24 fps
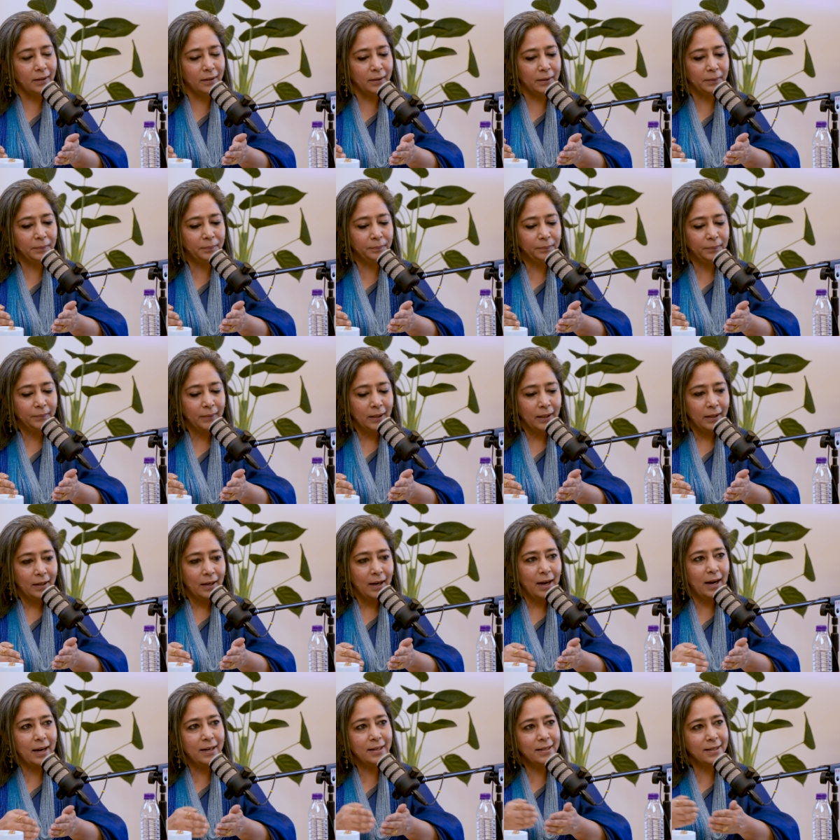um,
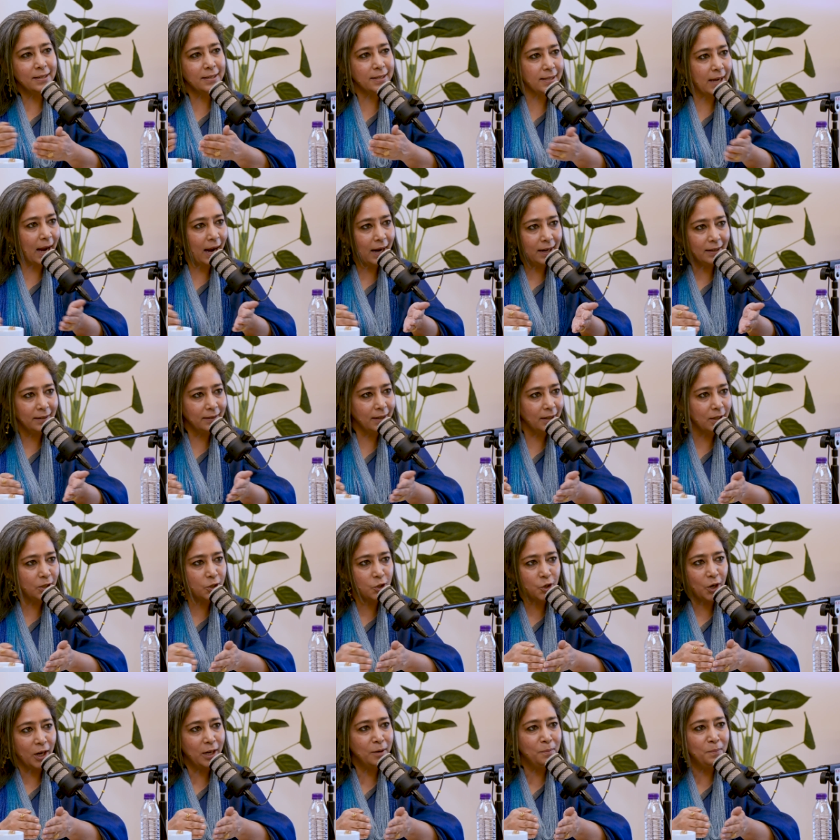understand
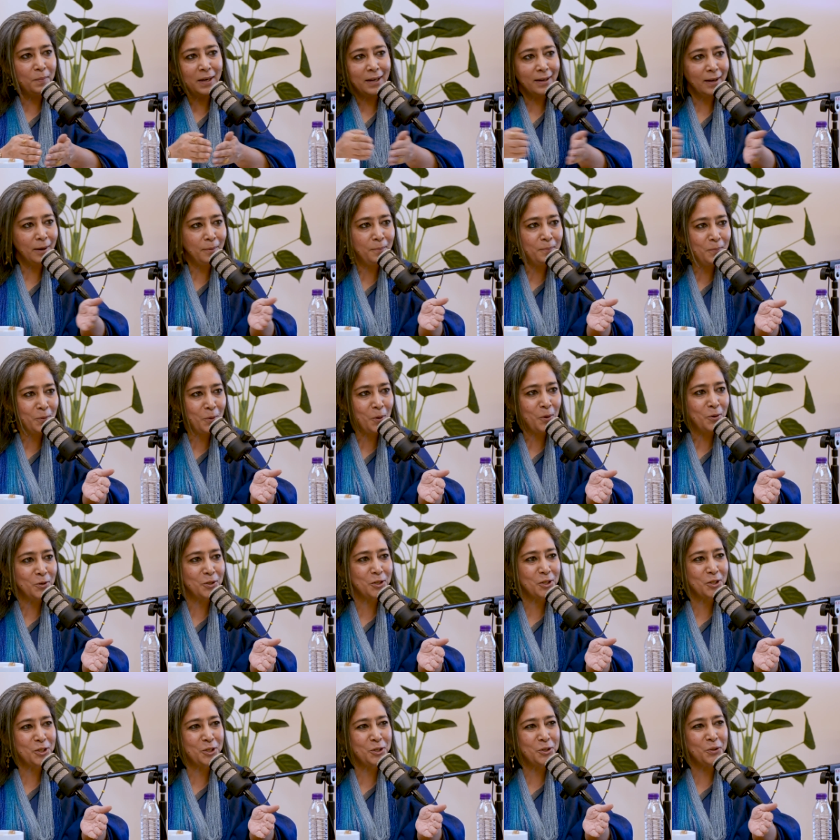that treadmill
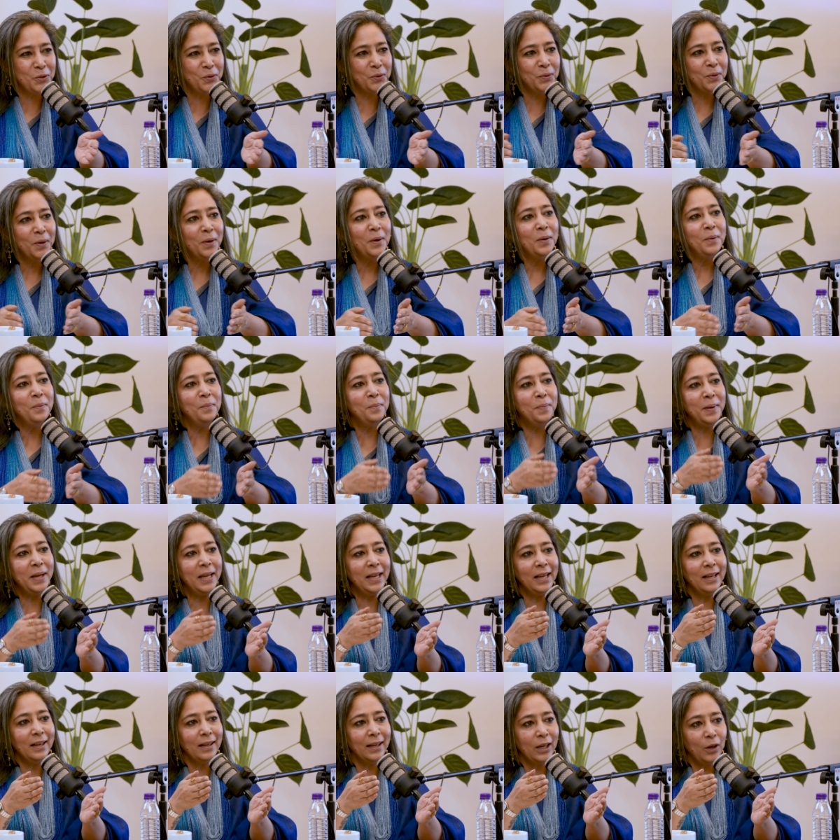approach to
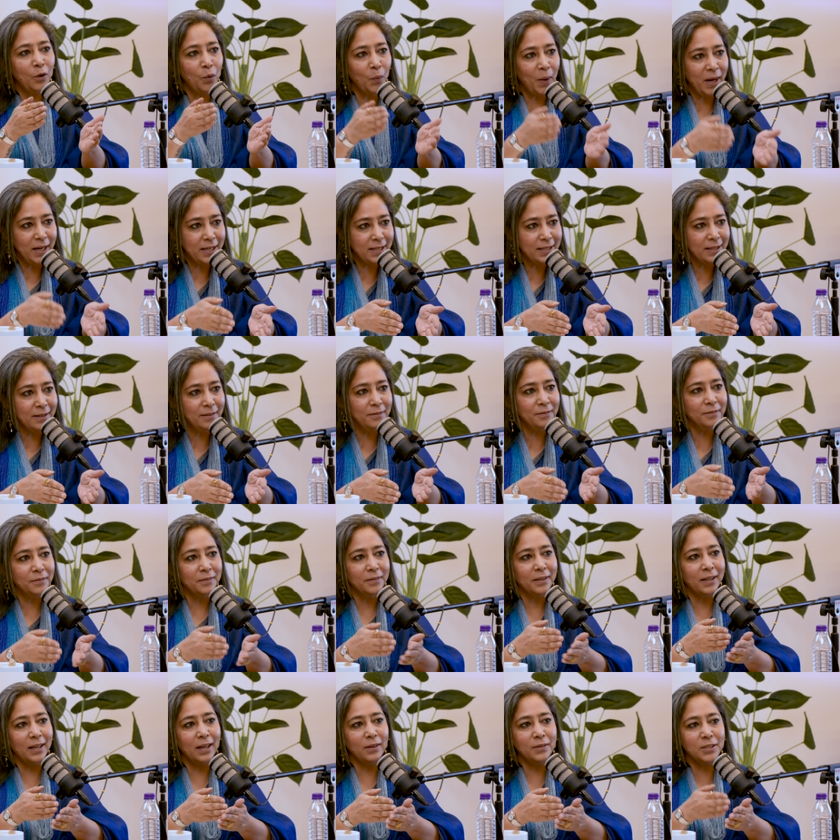being innovative
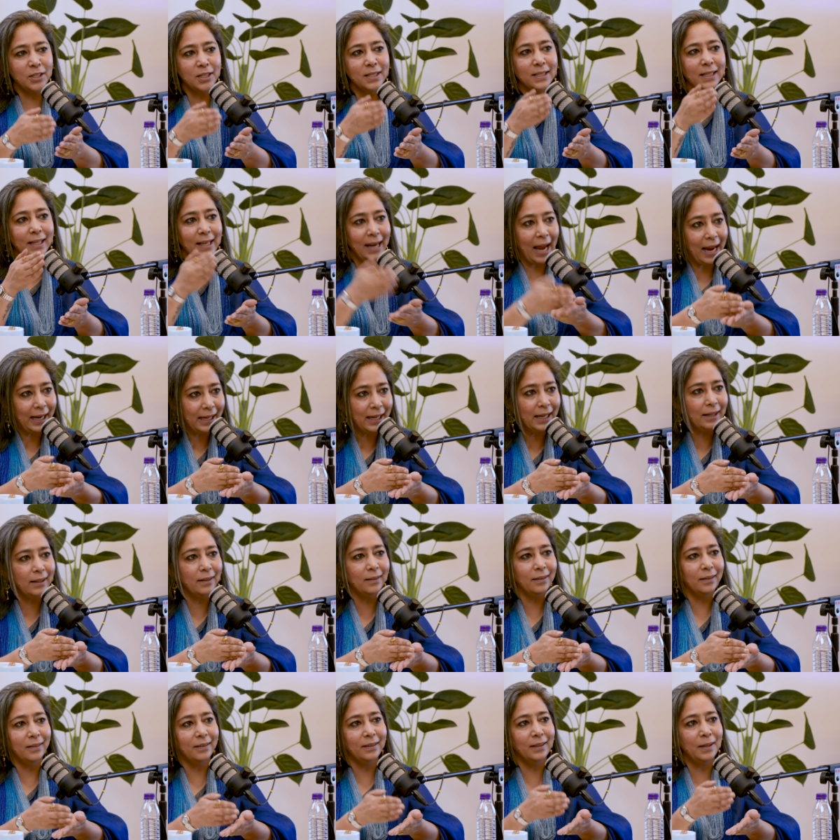just
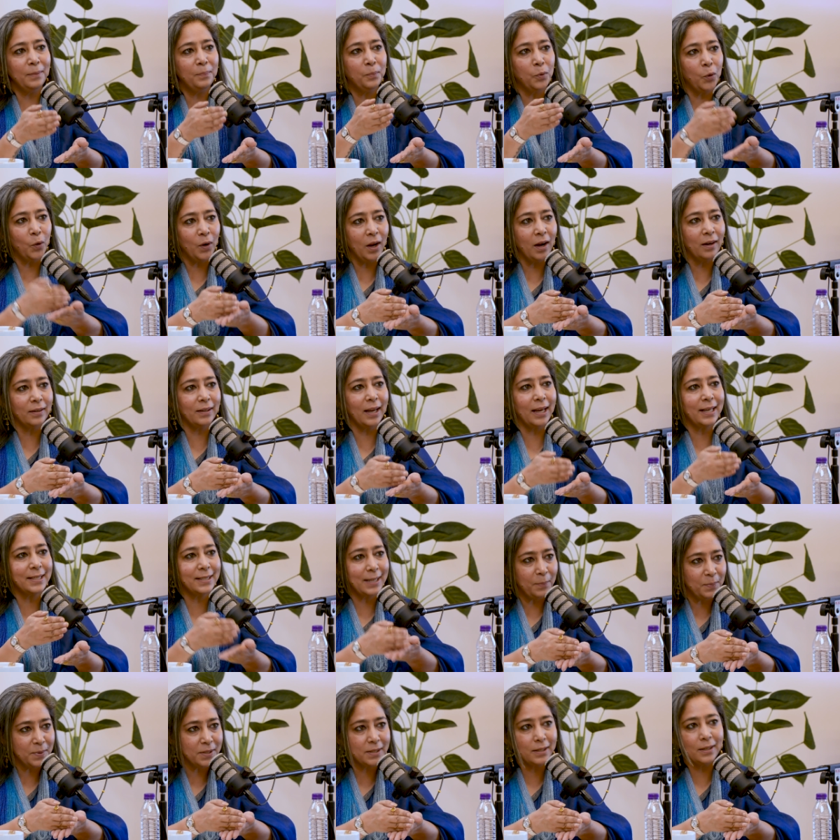cracking the product
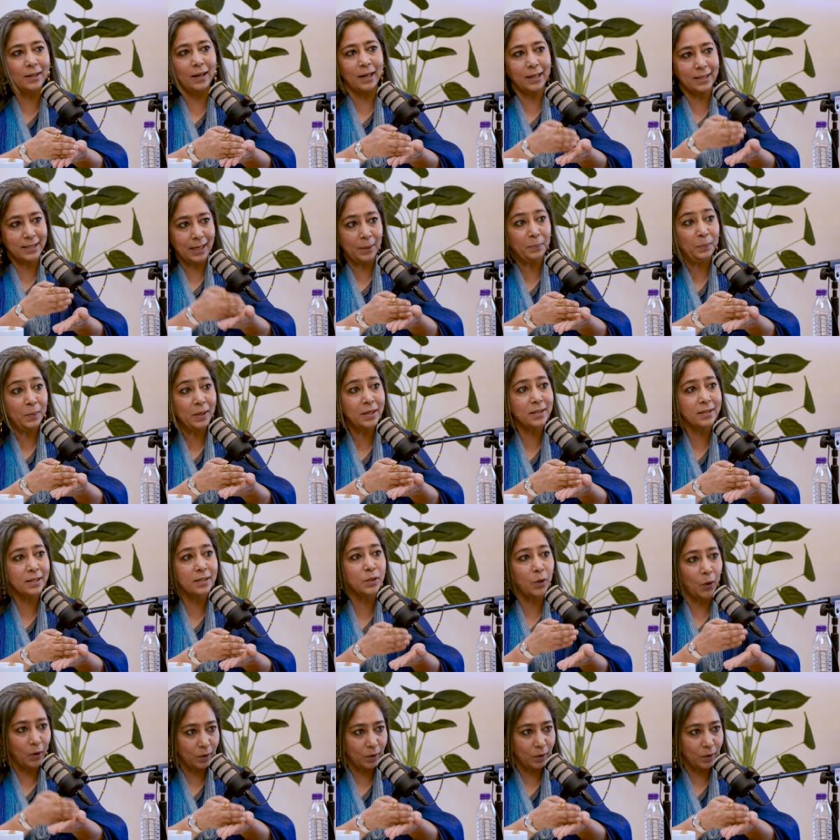accepts, acceptance is